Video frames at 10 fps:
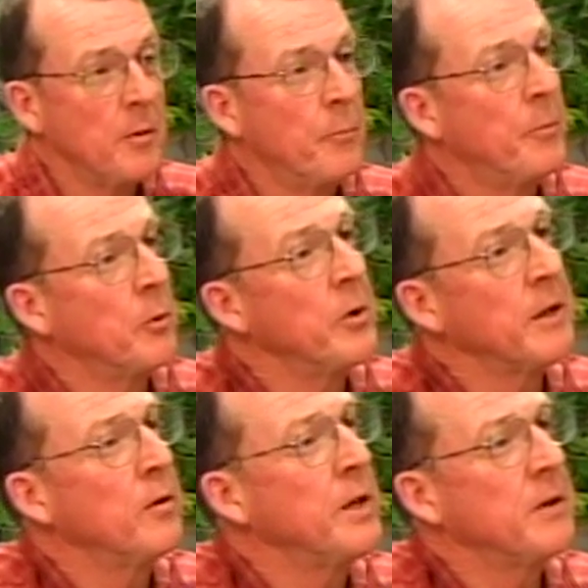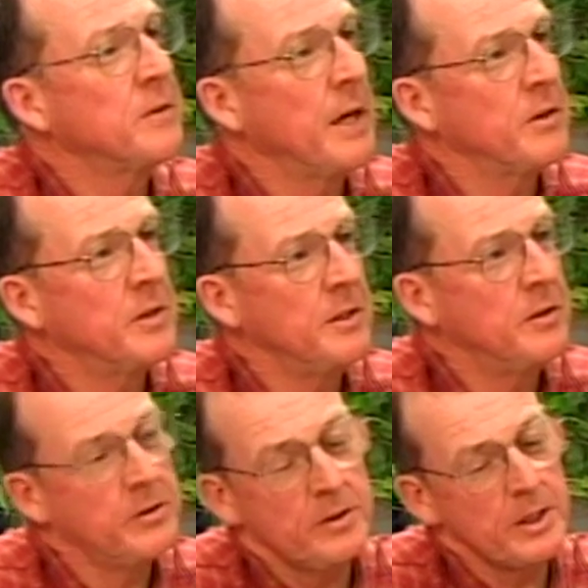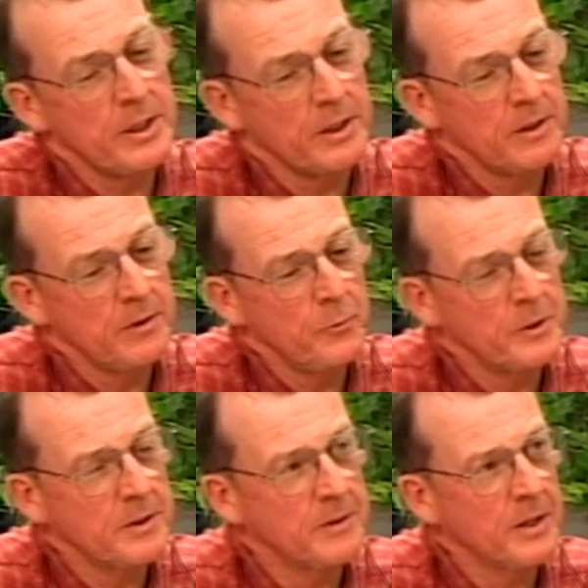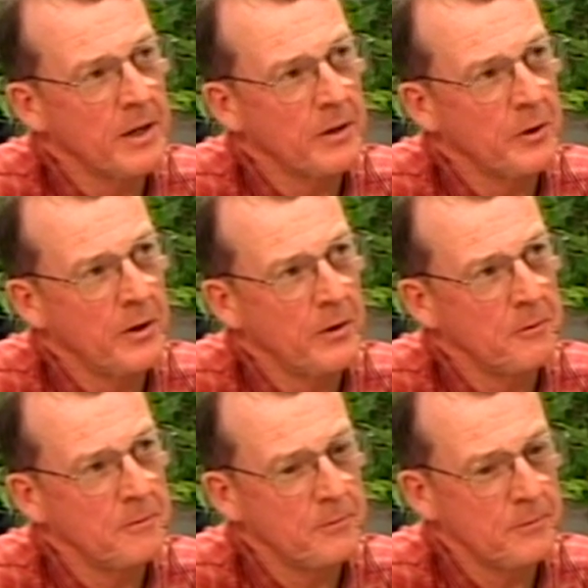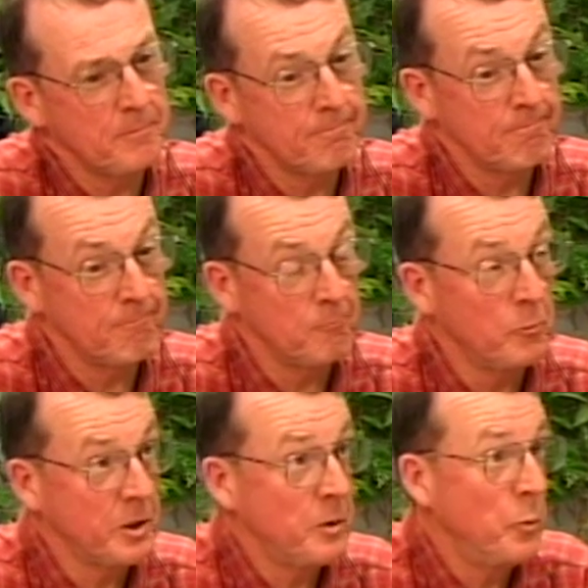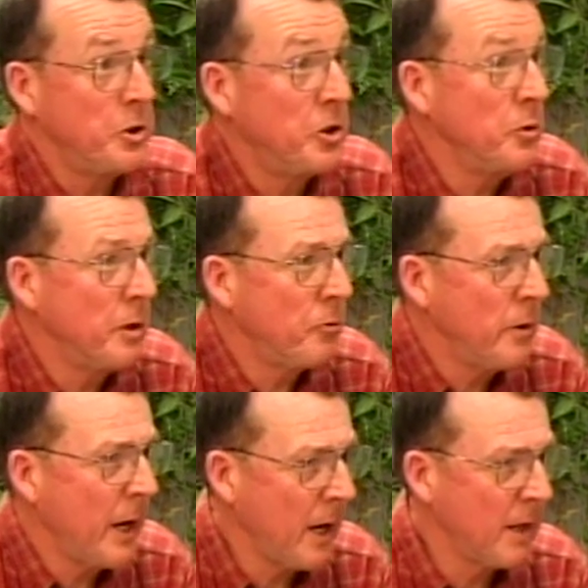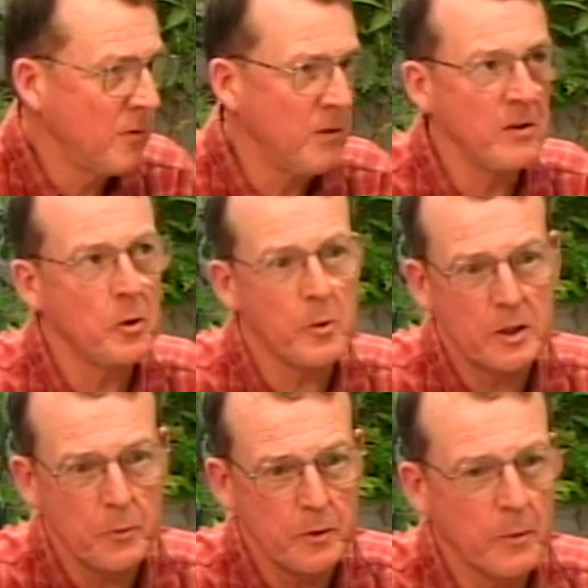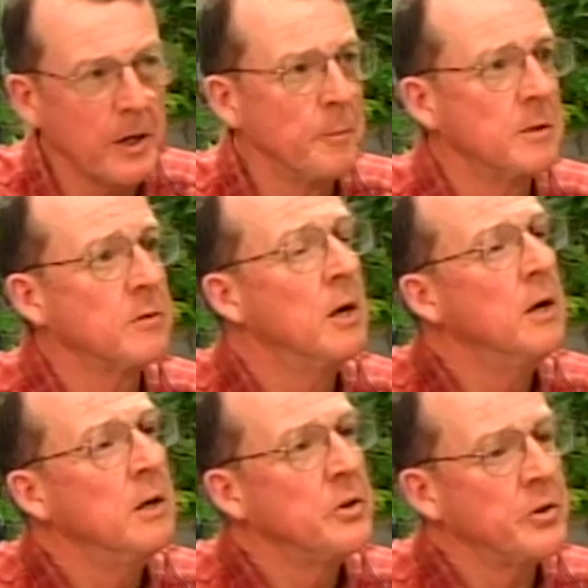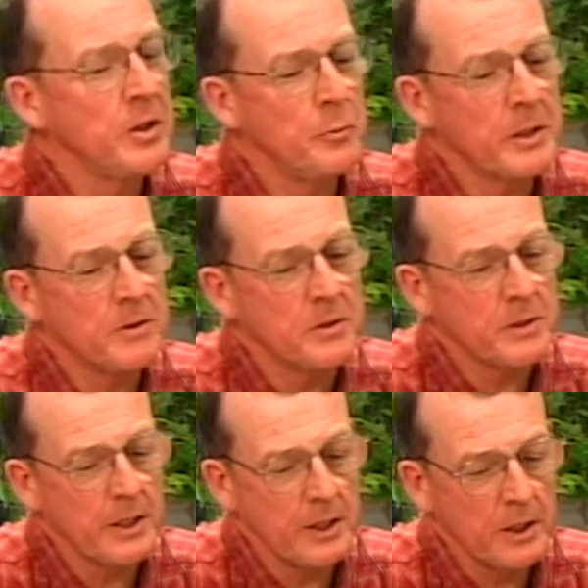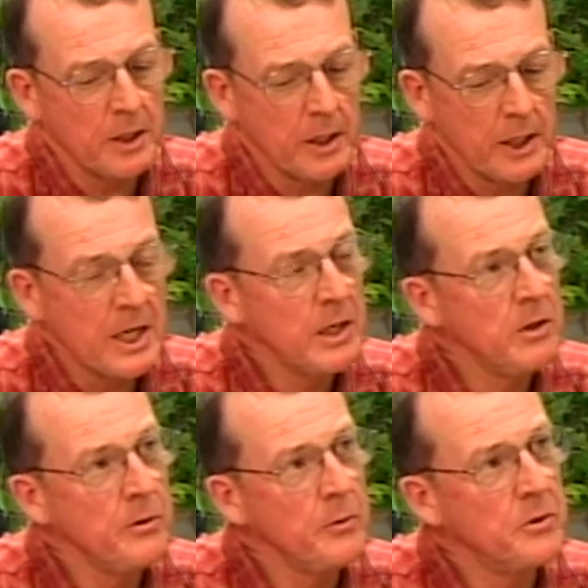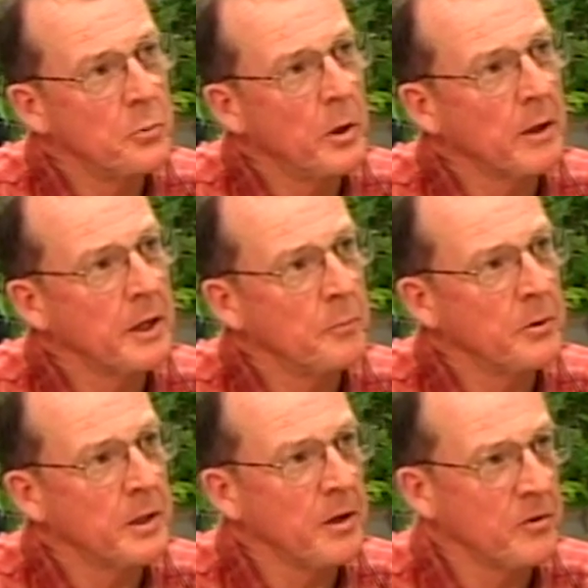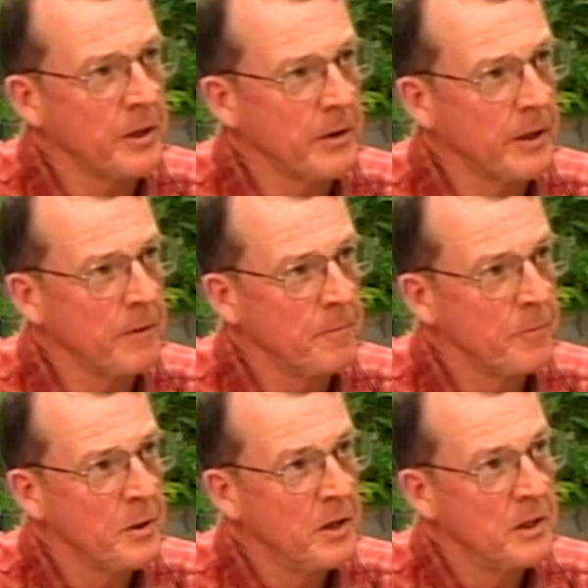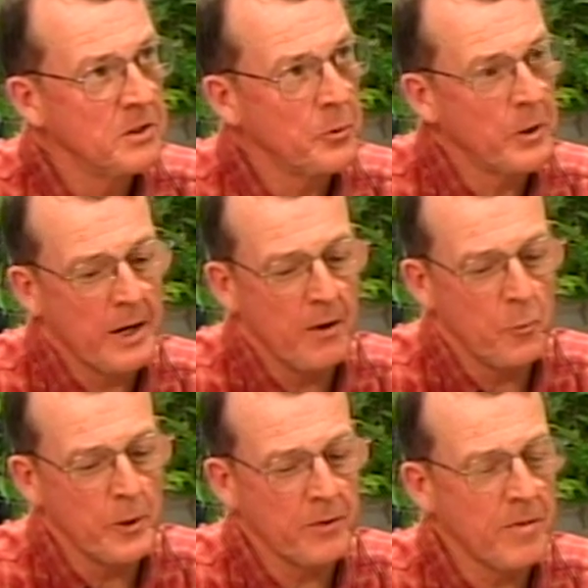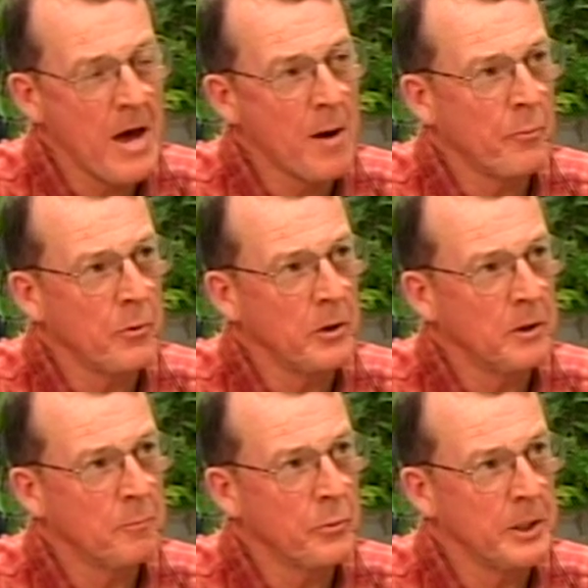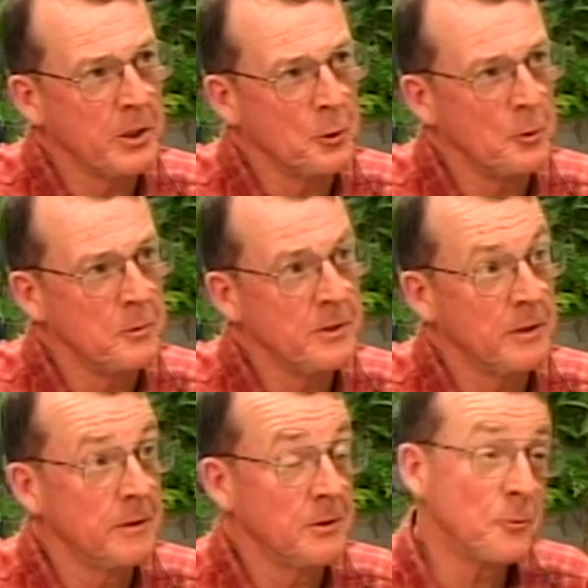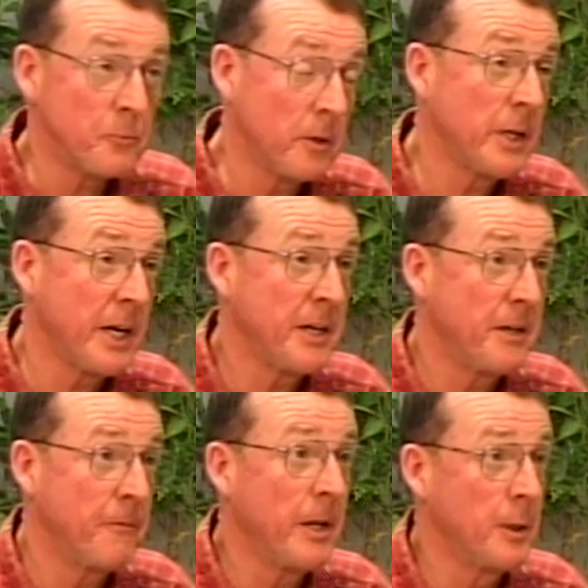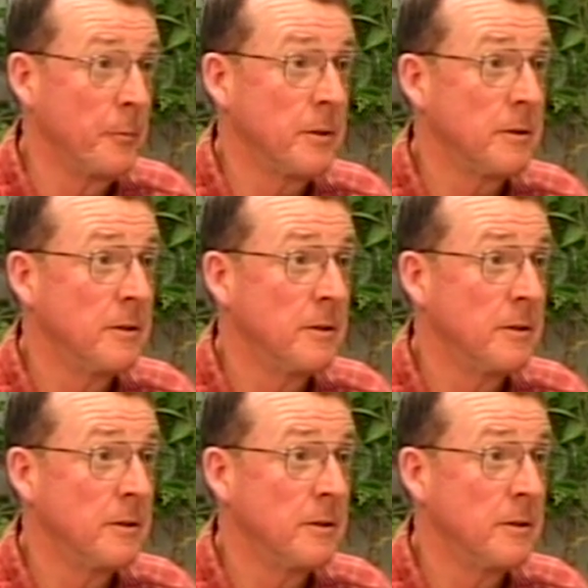But one of the things that she did, which is kind of what you would do if you had this and you wanted to go into water business, she went to the state and got a huge wellhead protection area. So what that precludes is really any development.